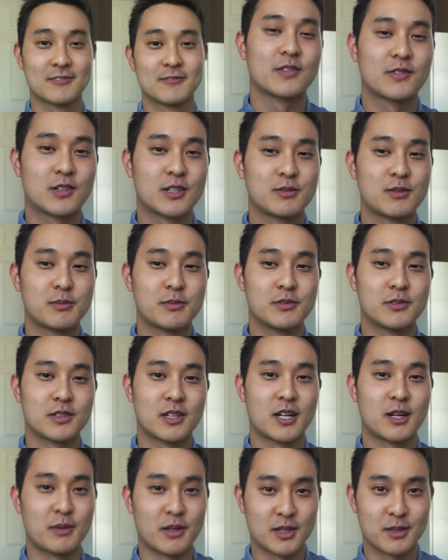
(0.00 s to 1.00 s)
Of course, people
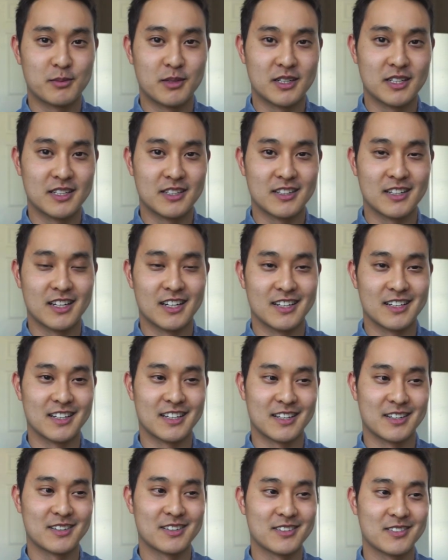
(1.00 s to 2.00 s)
care about the money and
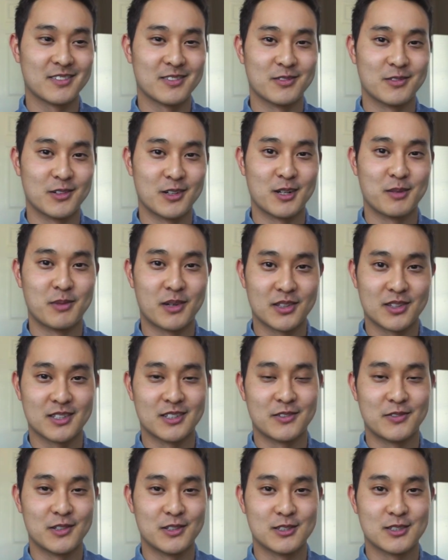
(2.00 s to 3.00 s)
like worry about
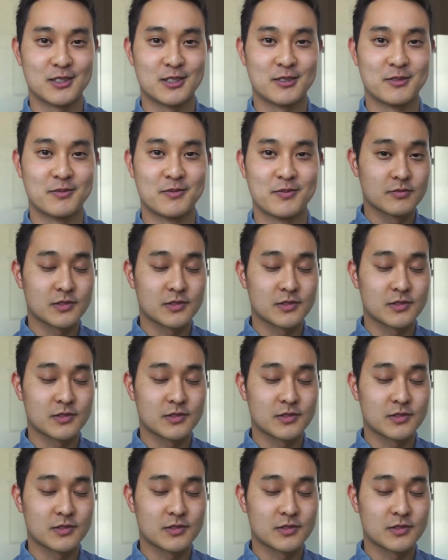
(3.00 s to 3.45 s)
their future.